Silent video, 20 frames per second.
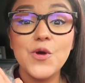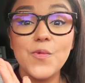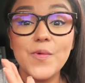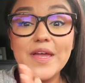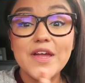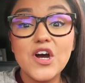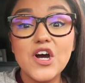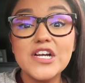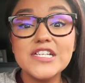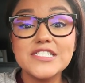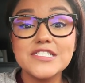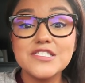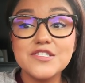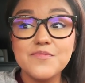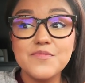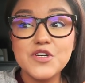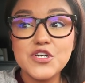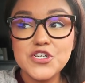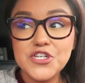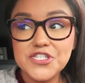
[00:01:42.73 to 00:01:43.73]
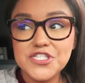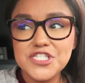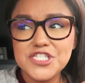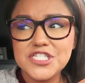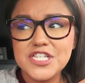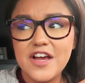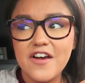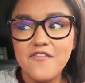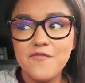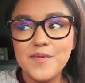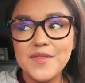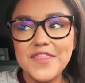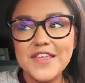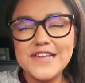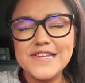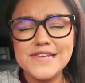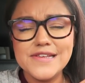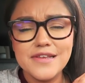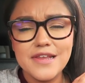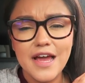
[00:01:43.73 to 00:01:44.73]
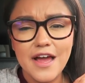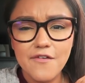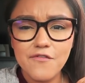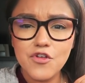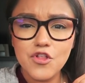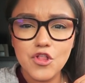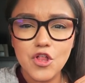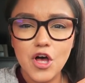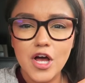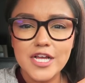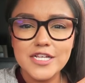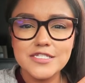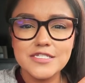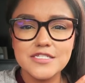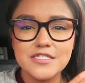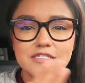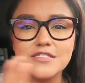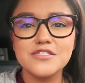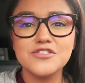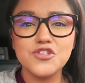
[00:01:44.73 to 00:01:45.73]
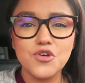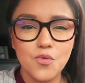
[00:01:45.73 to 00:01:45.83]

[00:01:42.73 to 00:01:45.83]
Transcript: We got some good stuff, but they didn't have a lot since